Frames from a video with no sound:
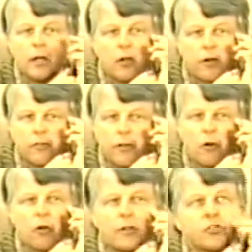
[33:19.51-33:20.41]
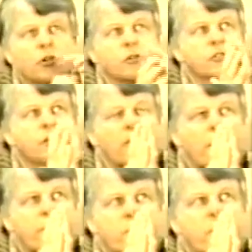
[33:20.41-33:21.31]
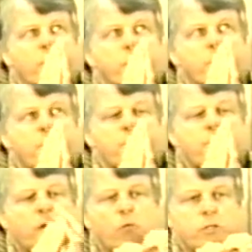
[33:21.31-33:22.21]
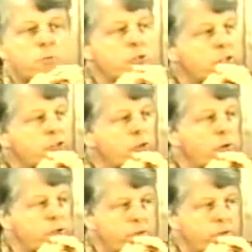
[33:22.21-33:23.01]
Look at the early church. The early church was mostly Jewish.